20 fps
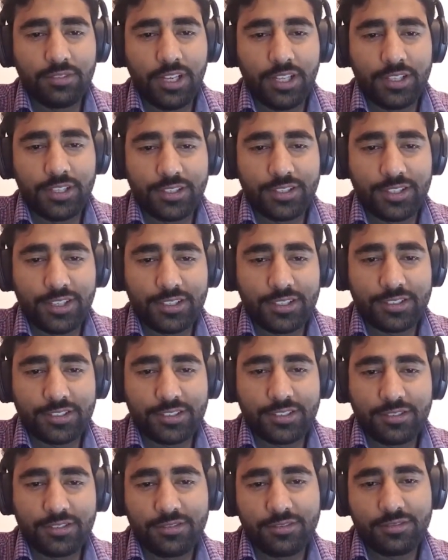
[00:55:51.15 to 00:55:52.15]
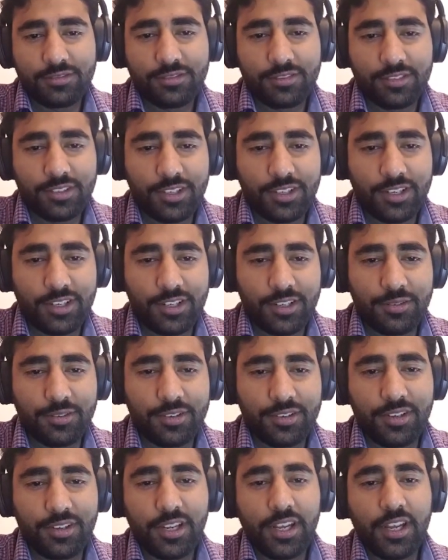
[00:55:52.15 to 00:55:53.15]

other things around.